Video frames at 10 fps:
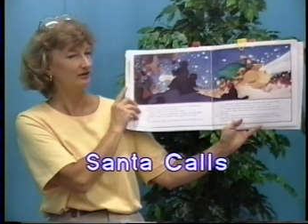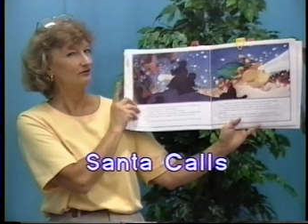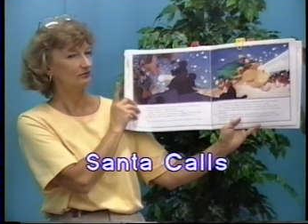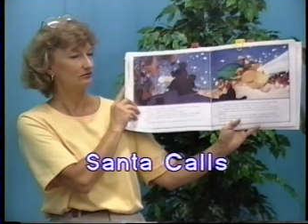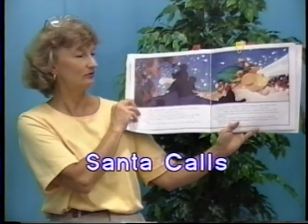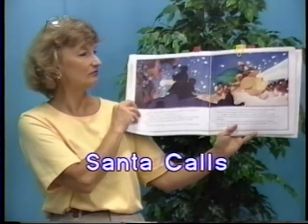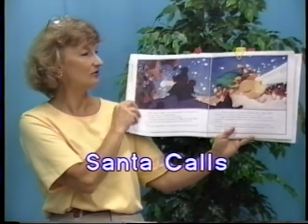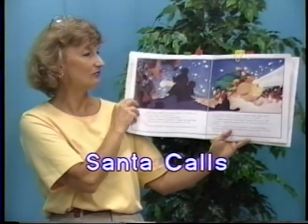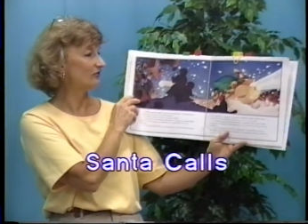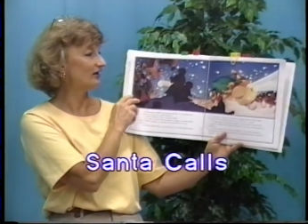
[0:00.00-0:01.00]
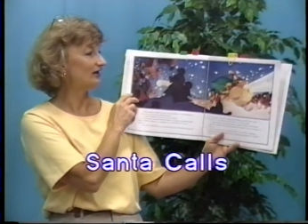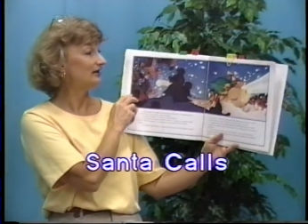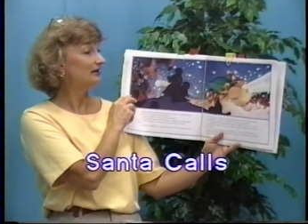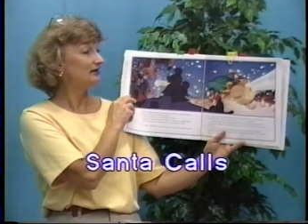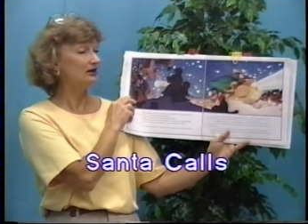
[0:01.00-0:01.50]
So remember that.
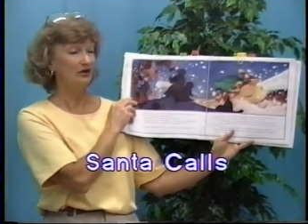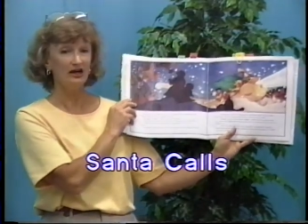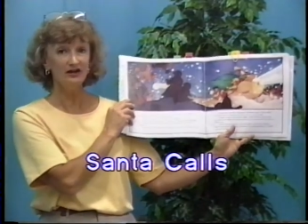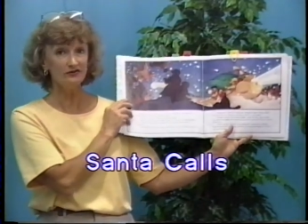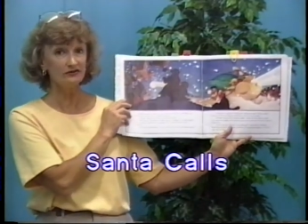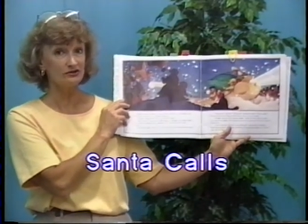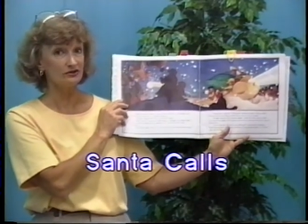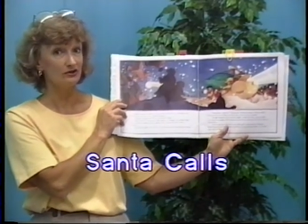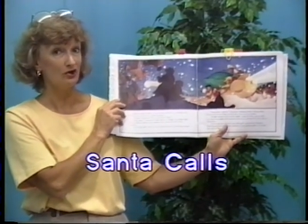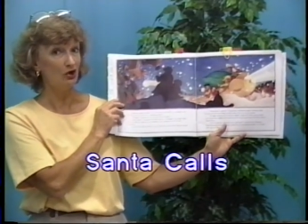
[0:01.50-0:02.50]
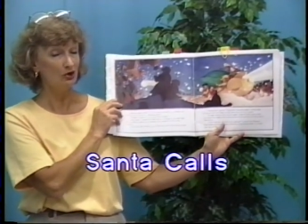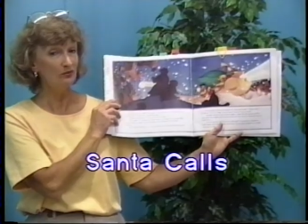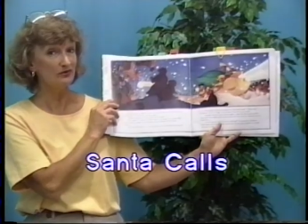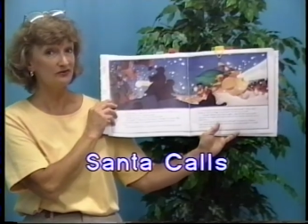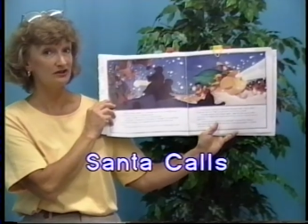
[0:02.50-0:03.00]
Now, Esther
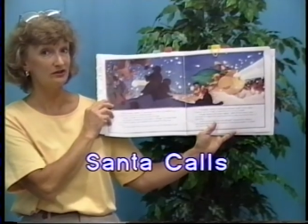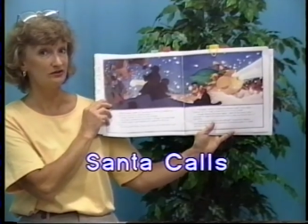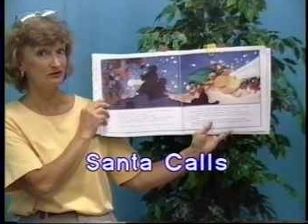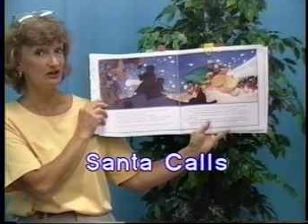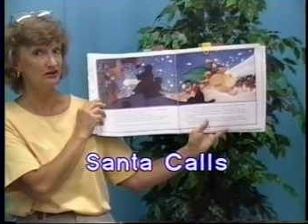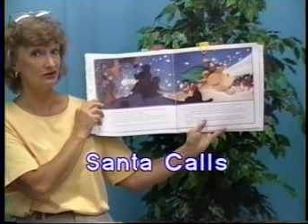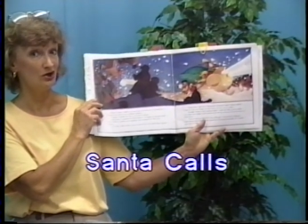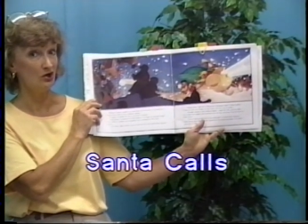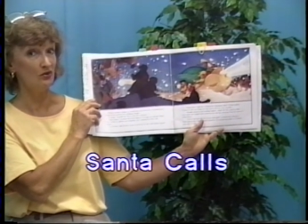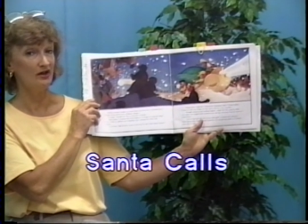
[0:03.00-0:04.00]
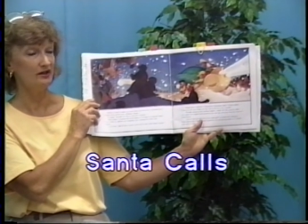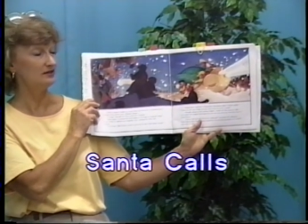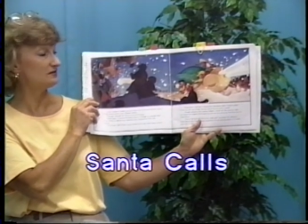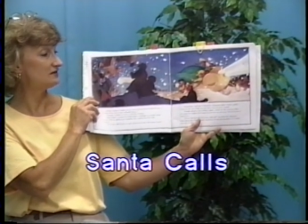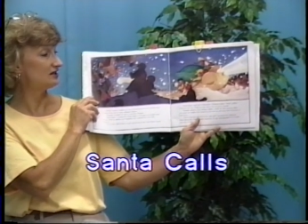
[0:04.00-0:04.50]
almost didn't get to go on
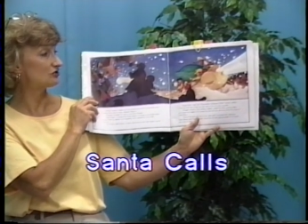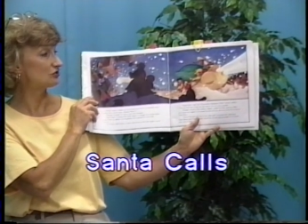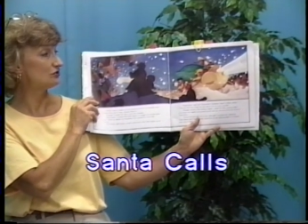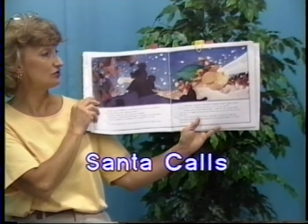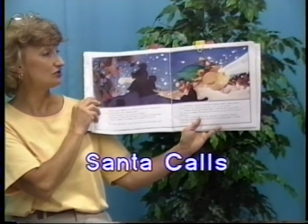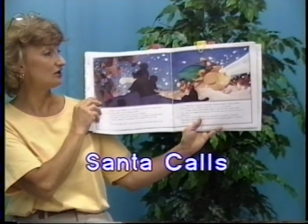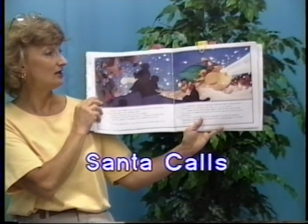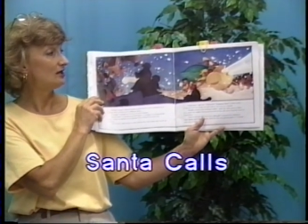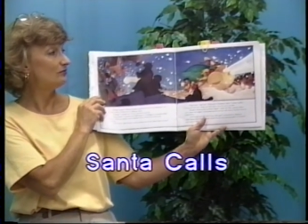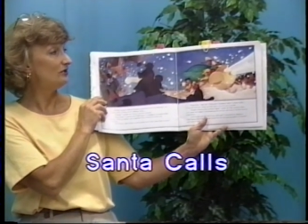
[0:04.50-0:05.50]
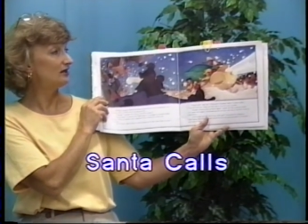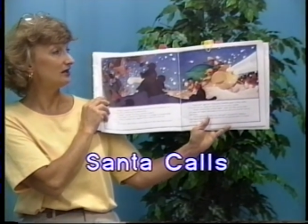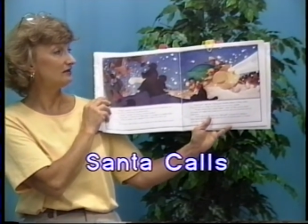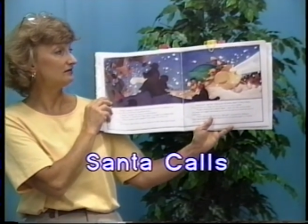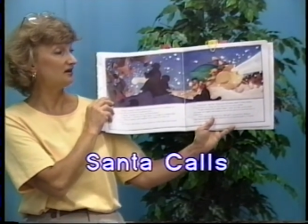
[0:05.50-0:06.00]
this excursion
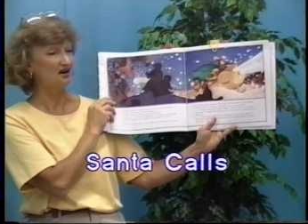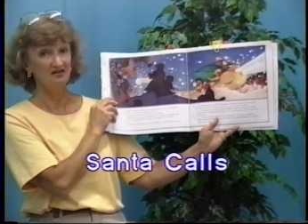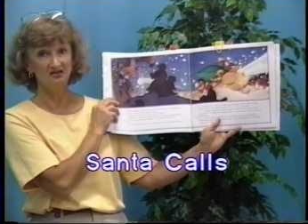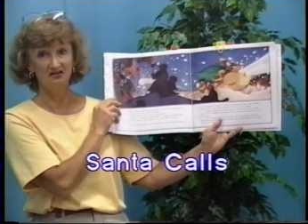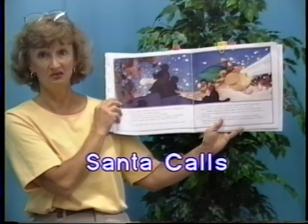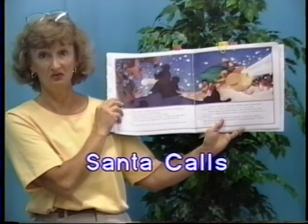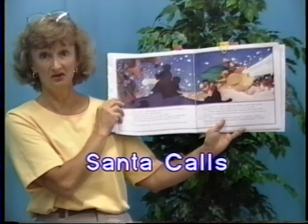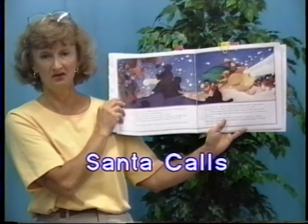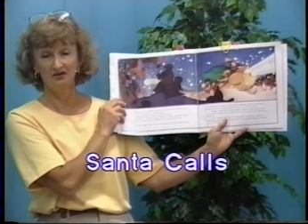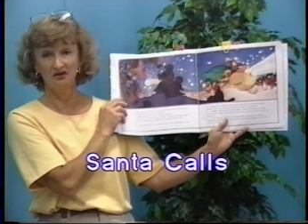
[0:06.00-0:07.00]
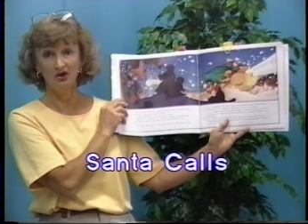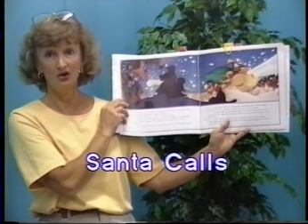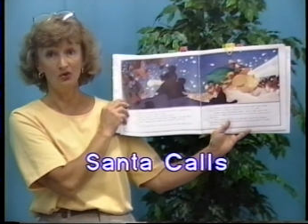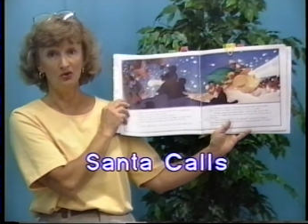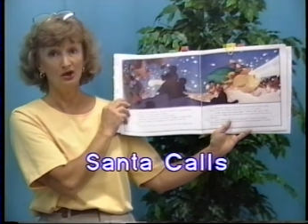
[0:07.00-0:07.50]
because Art didn't want her to
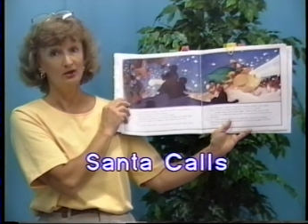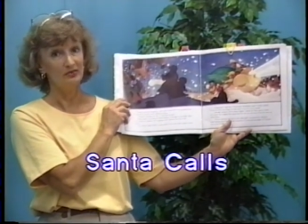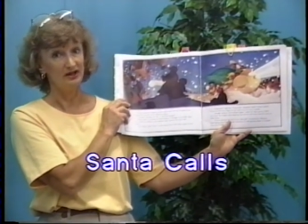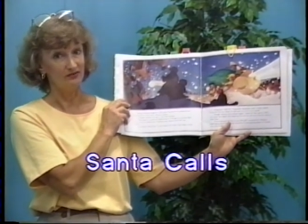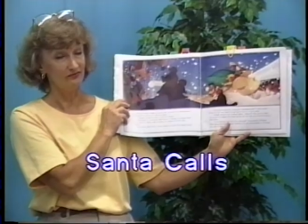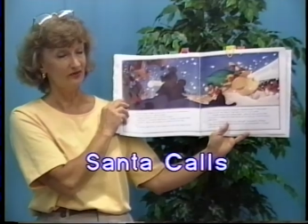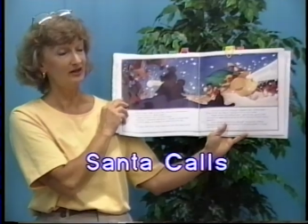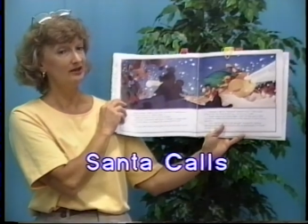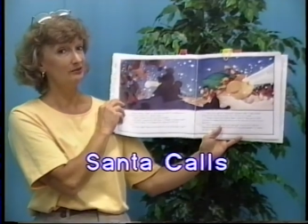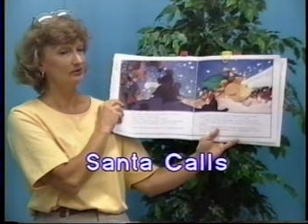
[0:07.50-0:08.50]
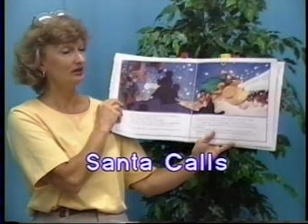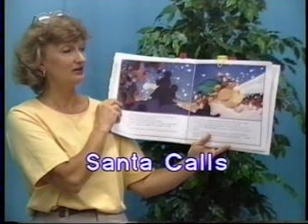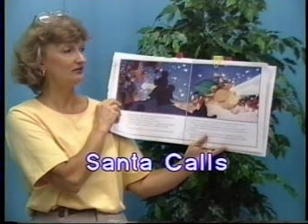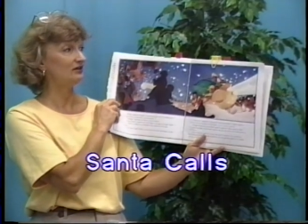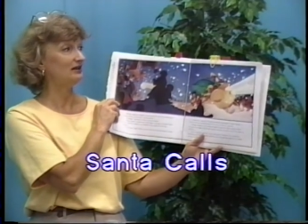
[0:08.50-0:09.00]
go, but he finally
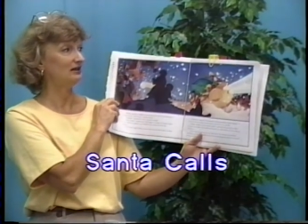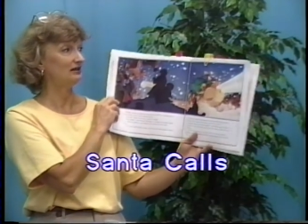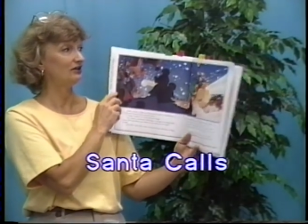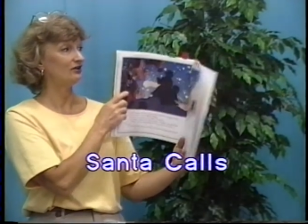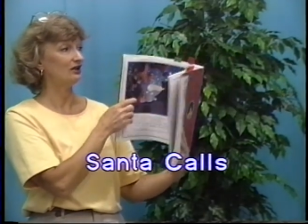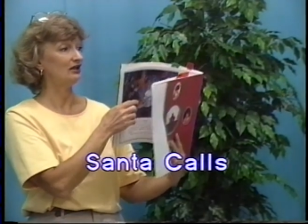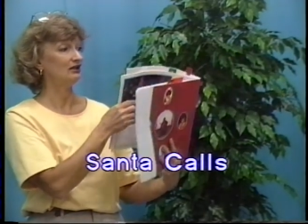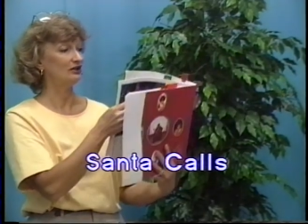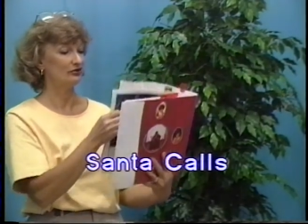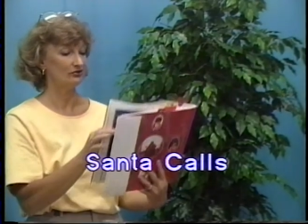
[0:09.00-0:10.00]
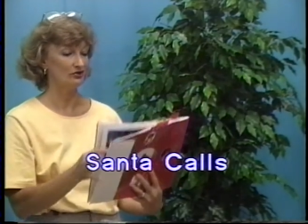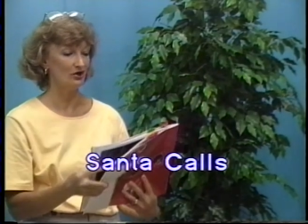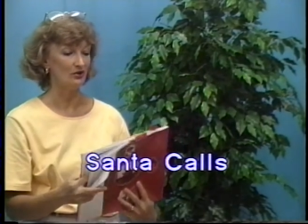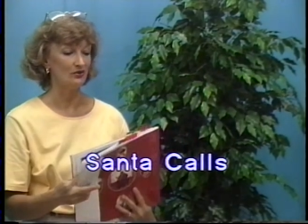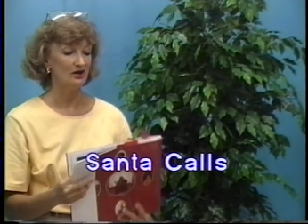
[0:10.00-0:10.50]
relented and let, it, and let her go.